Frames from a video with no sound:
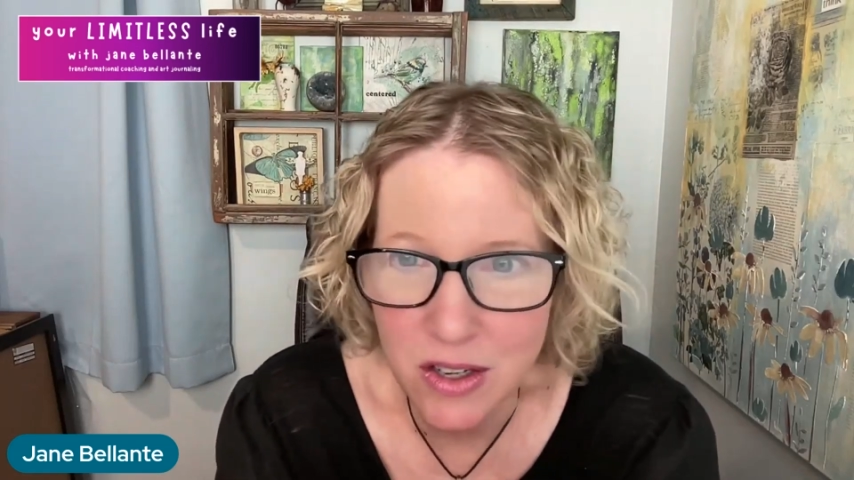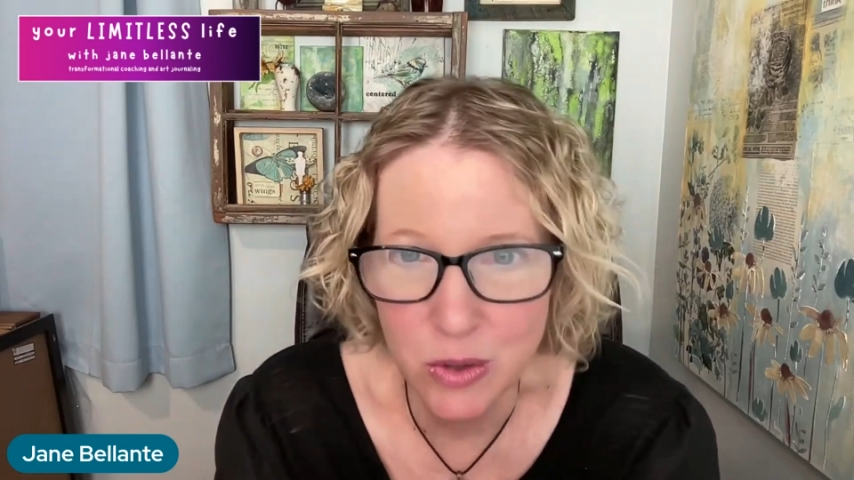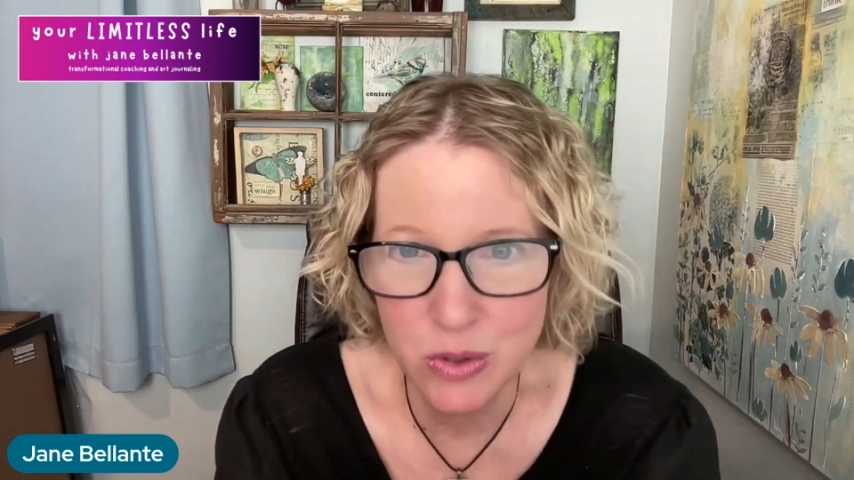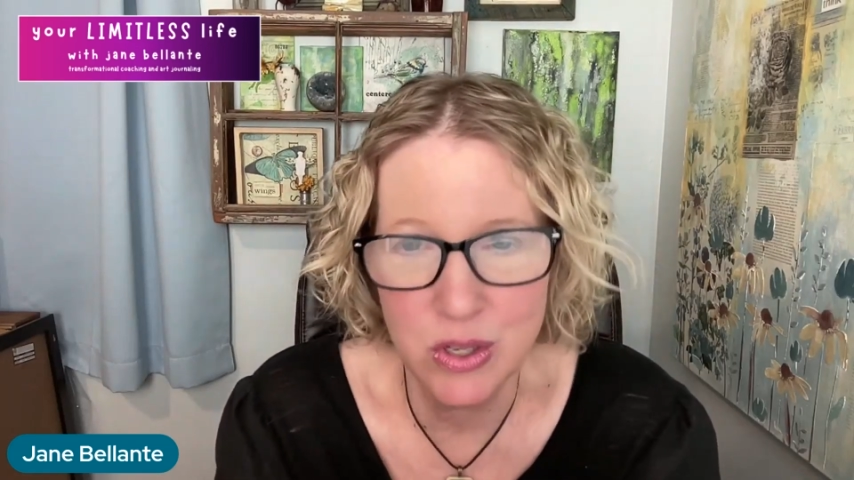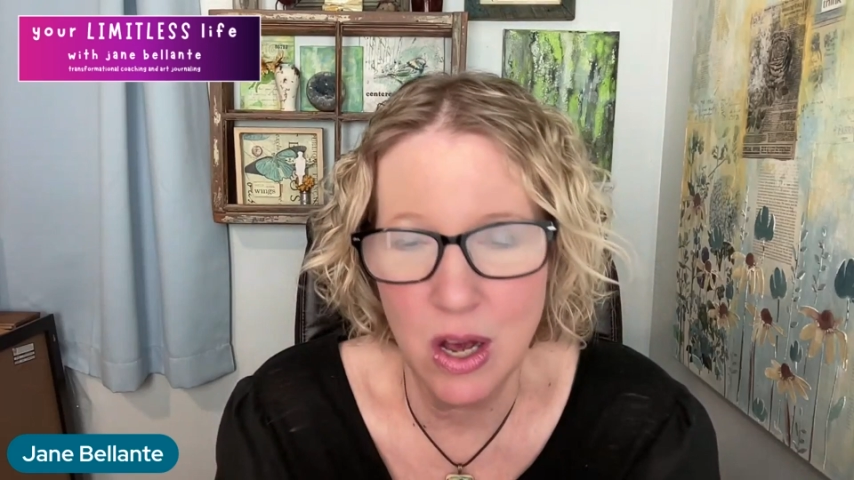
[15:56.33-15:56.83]

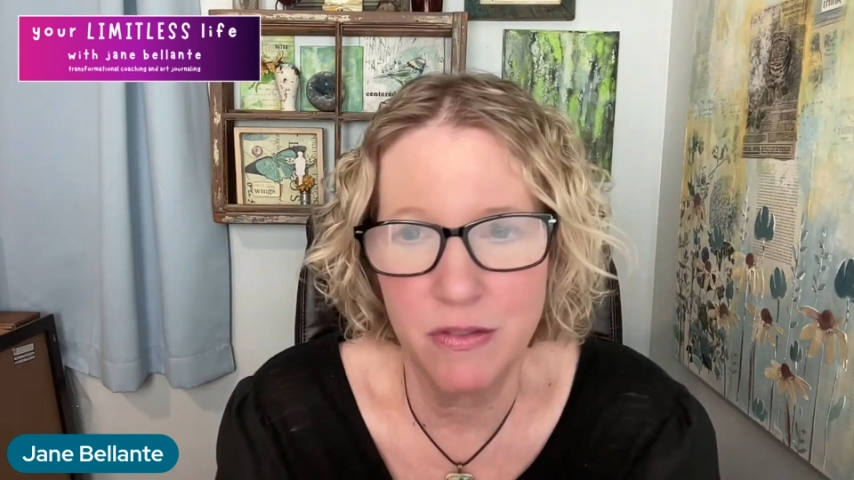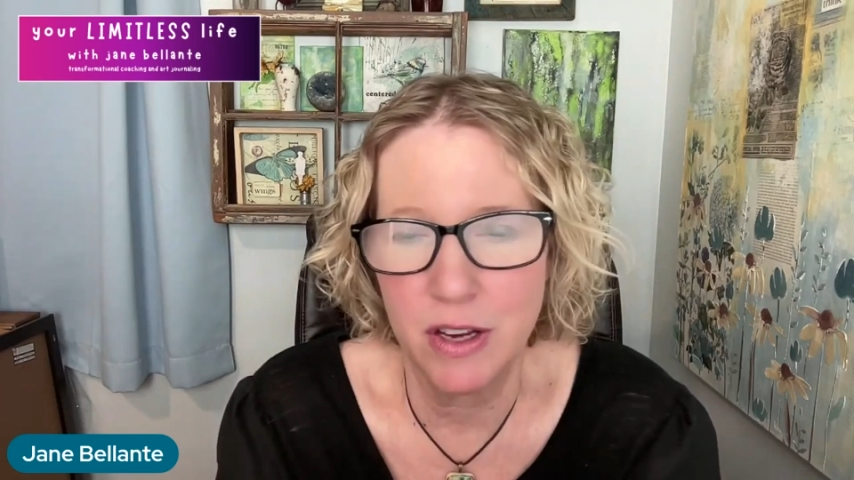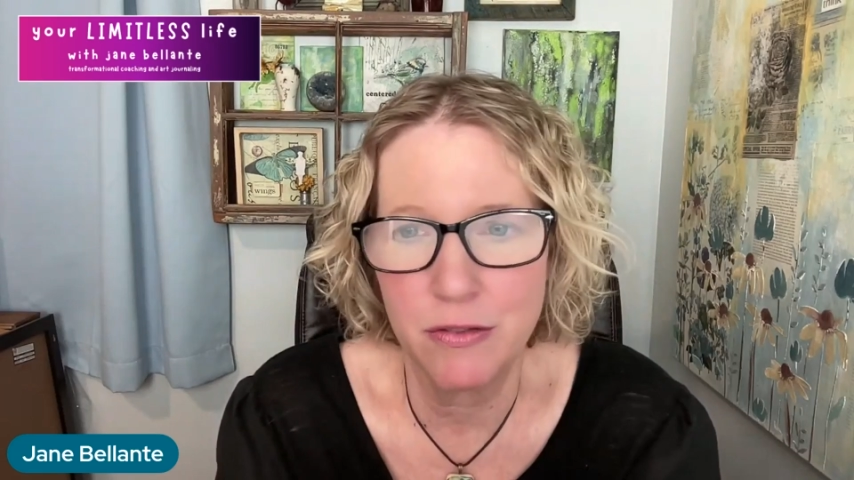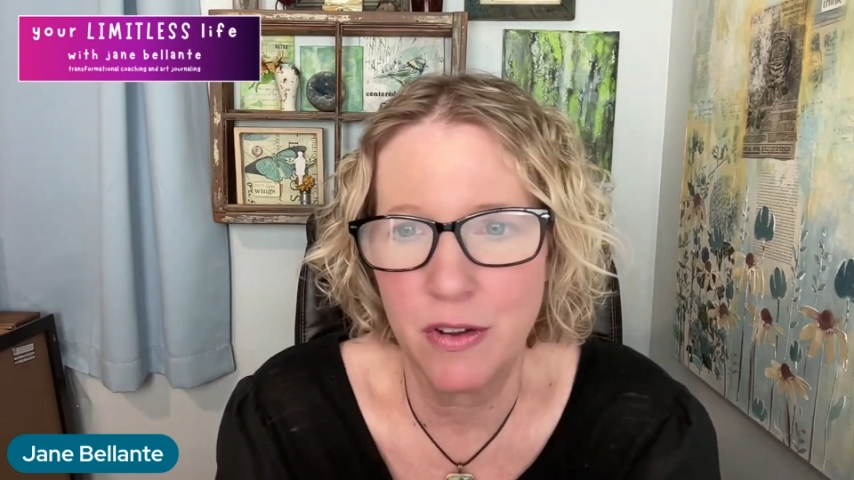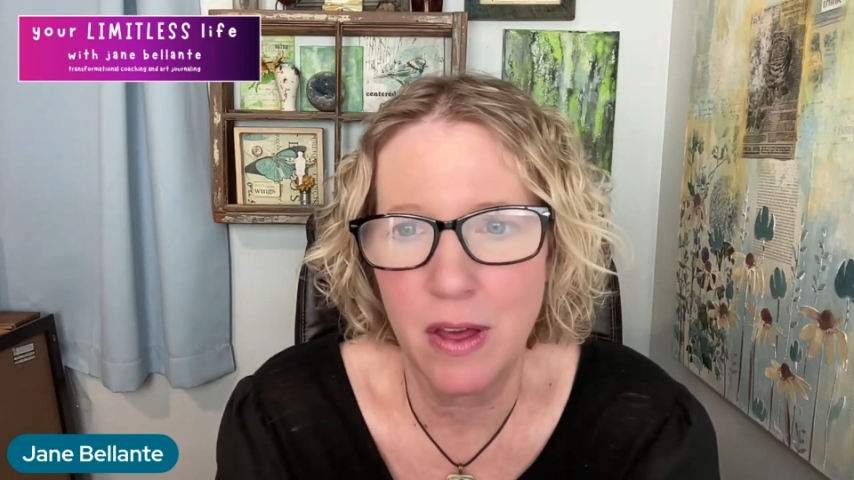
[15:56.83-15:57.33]
you
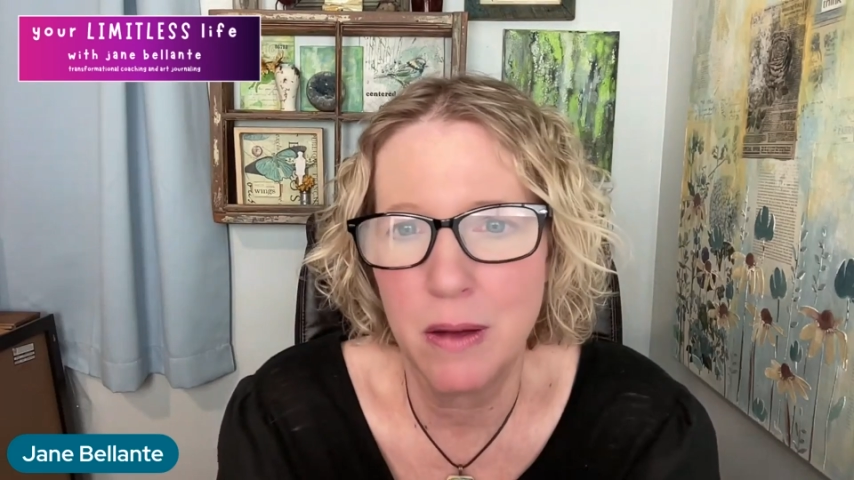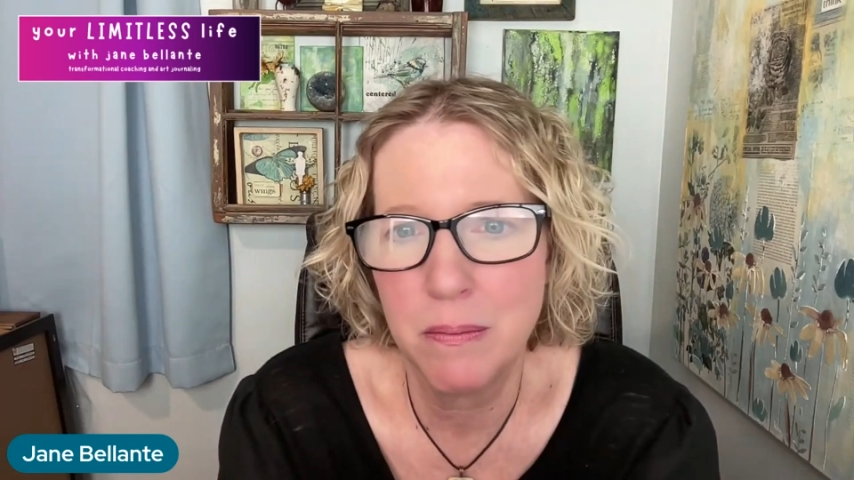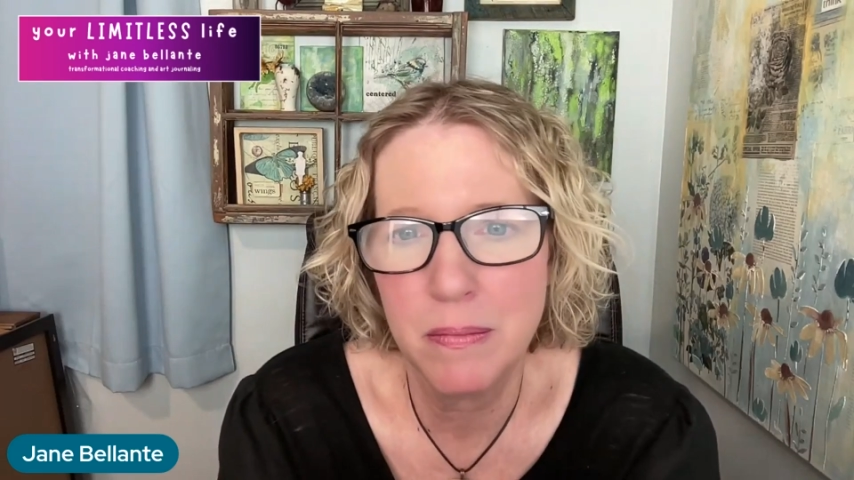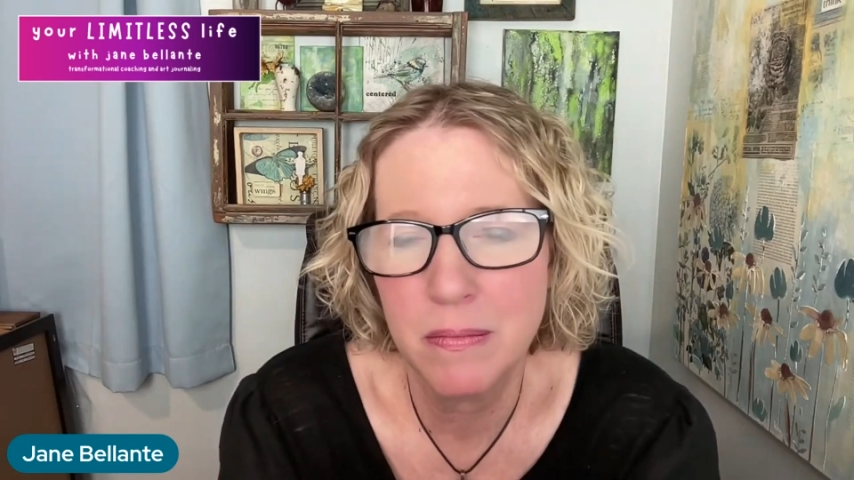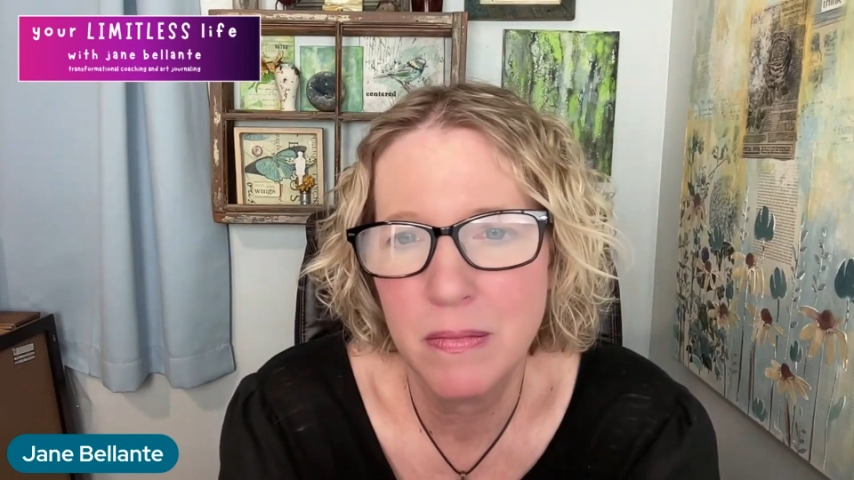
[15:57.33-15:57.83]
solving for them?